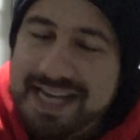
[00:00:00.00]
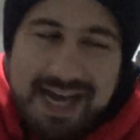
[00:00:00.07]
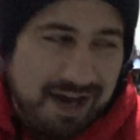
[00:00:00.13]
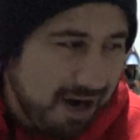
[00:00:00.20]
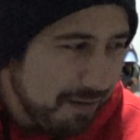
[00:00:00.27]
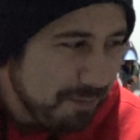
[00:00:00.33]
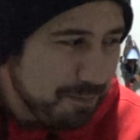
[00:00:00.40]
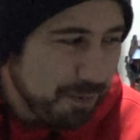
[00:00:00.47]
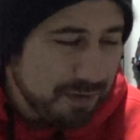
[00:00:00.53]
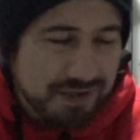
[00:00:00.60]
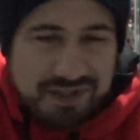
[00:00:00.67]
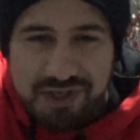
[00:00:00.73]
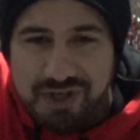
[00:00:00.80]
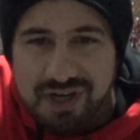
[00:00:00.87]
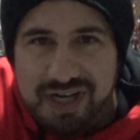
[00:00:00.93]
yeah, I
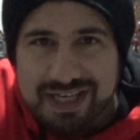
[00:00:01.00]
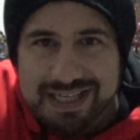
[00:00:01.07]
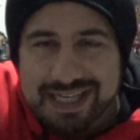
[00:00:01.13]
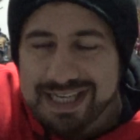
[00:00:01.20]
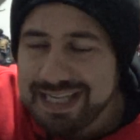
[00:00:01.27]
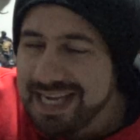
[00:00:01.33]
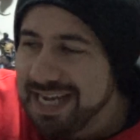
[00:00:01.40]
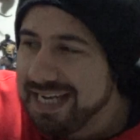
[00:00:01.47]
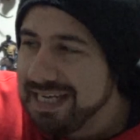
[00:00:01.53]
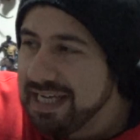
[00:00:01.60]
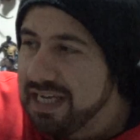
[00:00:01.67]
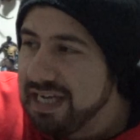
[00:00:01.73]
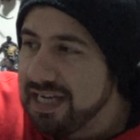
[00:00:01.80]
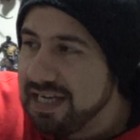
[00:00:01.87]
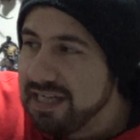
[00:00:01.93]
proposed to her at, at
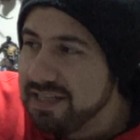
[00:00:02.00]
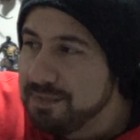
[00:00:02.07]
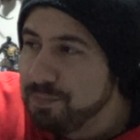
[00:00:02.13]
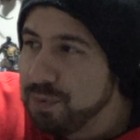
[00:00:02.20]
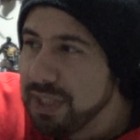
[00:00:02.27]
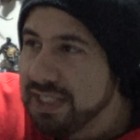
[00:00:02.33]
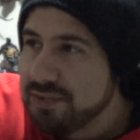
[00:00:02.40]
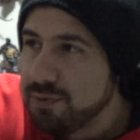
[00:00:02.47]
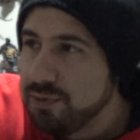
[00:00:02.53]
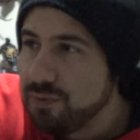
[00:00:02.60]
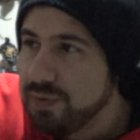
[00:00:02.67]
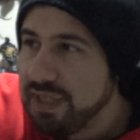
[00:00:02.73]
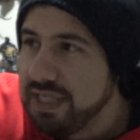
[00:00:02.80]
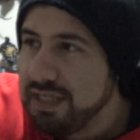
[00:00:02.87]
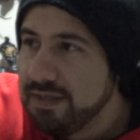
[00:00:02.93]
uh, the place where
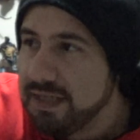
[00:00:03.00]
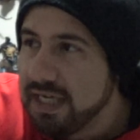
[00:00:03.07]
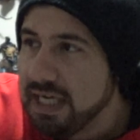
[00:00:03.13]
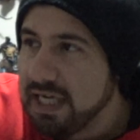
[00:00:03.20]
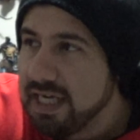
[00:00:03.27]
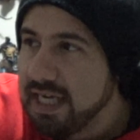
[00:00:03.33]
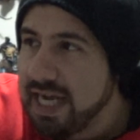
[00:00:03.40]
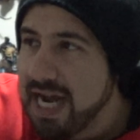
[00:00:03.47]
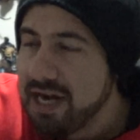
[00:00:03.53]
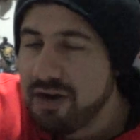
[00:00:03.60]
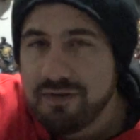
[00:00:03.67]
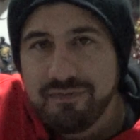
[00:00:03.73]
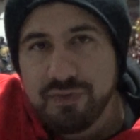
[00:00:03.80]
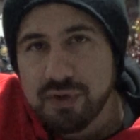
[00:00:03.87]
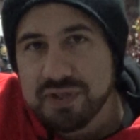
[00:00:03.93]
we uh, had
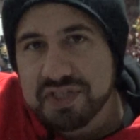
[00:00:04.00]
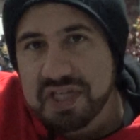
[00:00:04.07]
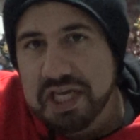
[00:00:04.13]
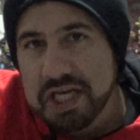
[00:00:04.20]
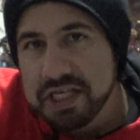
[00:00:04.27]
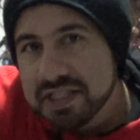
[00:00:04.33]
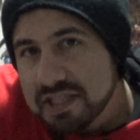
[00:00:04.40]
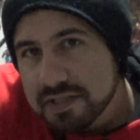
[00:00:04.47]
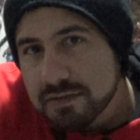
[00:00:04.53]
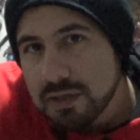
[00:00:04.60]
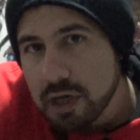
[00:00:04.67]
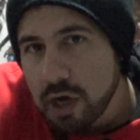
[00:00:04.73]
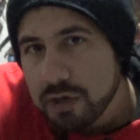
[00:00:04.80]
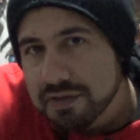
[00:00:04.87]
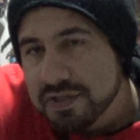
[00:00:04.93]
our first kiss,
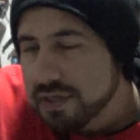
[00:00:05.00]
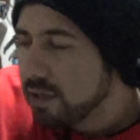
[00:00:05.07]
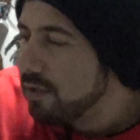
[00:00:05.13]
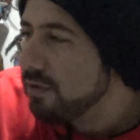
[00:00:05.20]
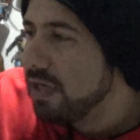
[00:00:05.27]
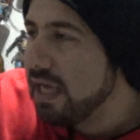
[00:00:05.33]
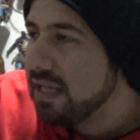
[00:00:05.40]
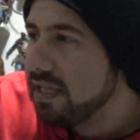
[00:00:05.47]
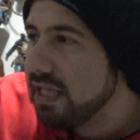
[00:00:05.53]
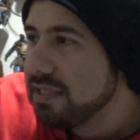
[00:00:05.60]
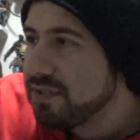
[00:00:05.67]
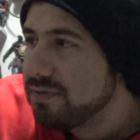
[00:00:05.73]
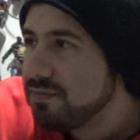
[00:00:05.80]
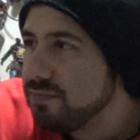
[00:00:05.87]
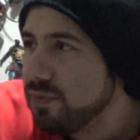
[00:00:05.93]
you know, so uh,
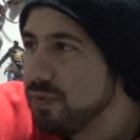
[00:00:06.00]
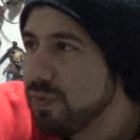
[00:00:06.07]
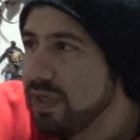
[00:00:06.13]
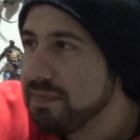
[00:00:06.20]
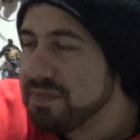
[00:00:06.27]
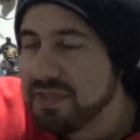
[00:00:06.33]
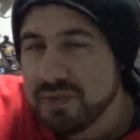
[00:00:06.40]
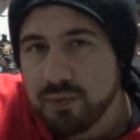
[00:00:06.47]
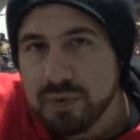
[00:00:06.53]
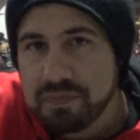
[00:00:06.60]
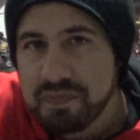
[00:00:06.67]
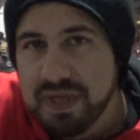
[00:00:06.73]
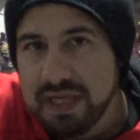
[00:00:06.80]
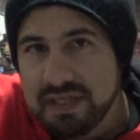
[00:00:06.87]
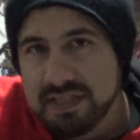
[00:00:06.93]
that's, we went up to
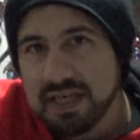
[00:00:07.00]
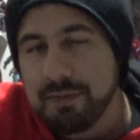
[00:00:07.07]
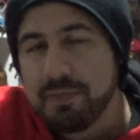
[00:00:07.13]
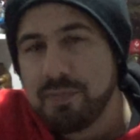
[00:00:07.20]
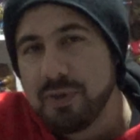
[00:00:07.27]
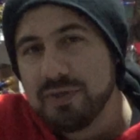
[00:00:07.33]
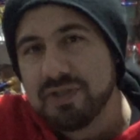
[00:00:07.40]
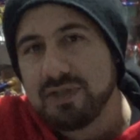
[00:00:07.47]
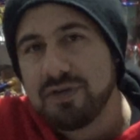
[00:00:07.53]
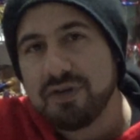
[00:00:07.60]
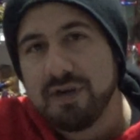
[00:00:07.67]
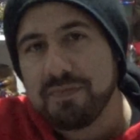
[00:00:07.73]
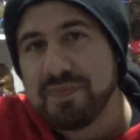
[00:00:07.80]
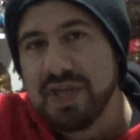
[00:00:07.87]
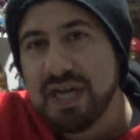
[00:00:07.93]
Twin Peaks and I proposed to
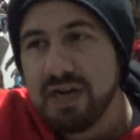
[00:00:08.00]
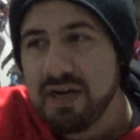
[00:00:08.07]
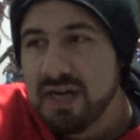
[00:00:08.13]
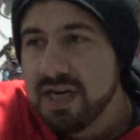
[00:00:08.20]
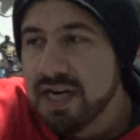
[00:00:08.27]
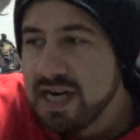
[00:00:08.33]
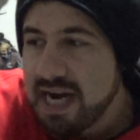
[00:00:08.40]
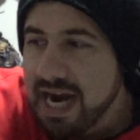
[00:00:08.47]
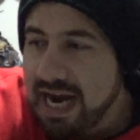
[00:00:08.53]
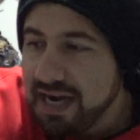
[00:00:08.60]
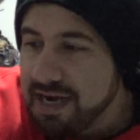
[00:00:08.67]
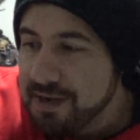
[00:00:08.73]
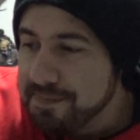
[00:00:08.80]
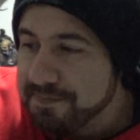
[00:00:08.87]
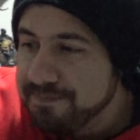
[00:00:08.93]
her up there.
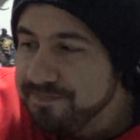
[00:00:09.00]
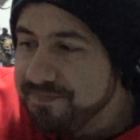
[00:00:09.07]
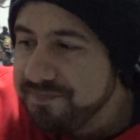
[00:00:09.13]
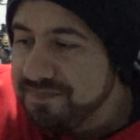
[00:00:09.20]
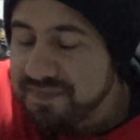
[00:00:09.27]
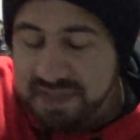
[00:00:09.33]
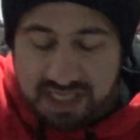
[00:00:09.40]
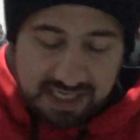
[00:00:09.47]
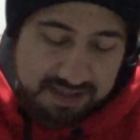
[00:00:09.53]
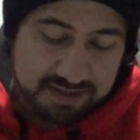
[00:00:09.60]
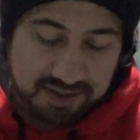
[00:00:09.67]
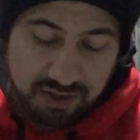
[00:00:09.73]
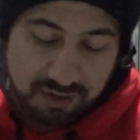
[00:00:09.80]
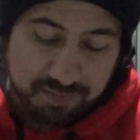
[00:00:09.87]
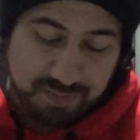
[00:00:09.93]
Um, yeah,
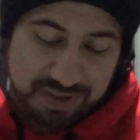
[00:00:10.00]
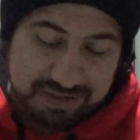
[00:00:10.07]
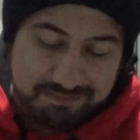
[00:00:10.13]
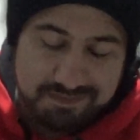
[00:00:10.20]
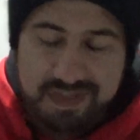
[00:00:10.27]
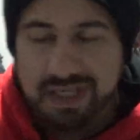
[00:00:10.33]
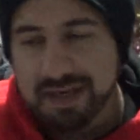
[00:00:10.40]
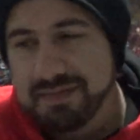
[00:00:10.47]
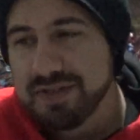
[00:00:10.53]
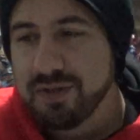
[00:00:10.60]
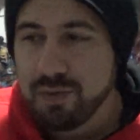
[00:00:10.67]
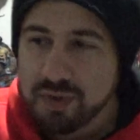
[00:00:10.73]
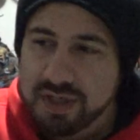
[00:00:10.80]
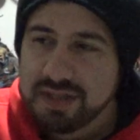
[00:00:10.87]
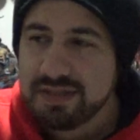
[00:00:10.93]
so, but, I mean,
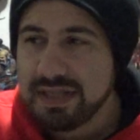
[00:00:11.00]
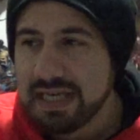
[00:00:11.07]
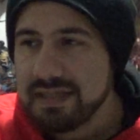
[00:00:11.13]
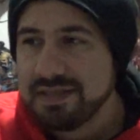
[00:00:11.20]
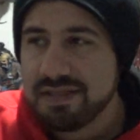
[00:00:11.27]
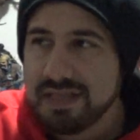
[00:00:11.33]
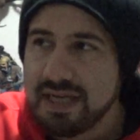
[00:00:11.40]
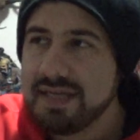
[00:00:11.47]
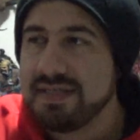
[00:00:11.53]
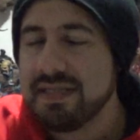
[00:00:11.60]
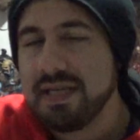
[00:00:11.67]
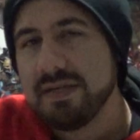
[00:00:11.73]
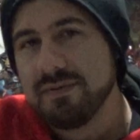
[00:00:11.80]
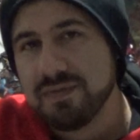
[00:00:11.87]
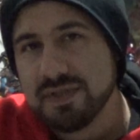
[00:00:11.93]
the only downside is
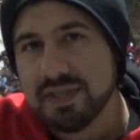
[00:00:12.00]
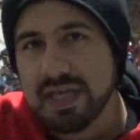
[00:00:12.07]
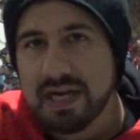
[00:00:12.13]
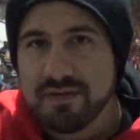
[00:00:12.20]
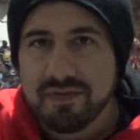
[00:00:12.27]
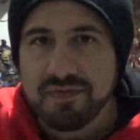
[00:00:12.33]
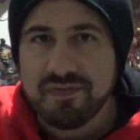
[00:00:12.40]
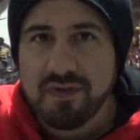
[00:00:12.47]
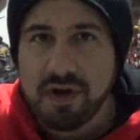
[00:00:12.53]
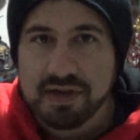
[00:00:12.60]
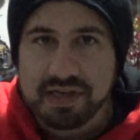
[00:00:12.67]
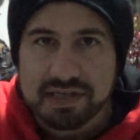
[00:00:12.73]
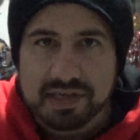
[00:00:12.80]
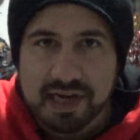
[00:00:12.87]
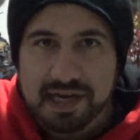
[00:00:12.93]
that it was kind of a
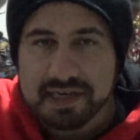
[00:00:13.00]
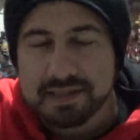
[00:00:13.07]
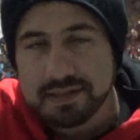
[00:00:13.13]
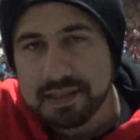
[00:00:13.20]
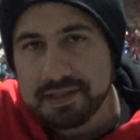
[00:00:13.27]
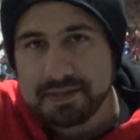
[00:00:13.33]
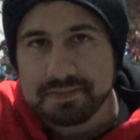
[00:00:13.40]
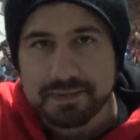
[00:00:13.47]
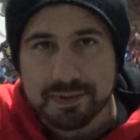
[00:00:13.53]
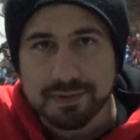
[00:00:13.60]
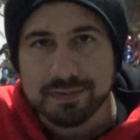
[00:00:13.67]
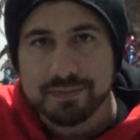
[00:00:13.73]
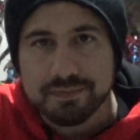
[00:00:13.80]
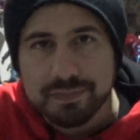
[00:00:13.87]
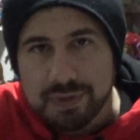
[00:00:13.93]
foggy night and I didn't
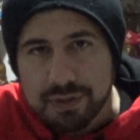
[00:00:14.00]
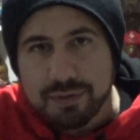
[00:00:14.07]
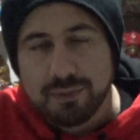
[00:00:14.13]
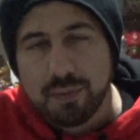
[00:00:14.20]
know, you know,